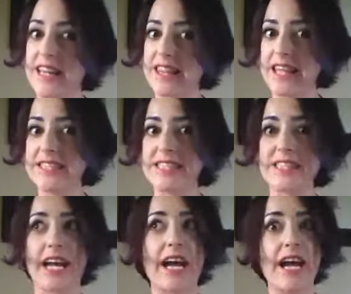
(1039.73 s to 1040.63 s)
This is
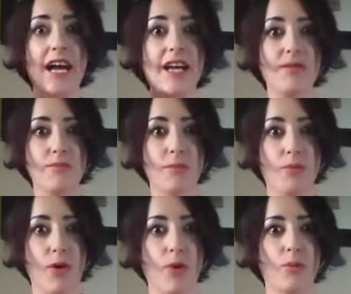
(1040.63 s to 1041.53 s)
like,
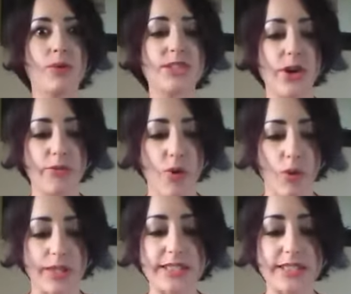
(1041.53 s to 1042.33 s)
boom, straightforward.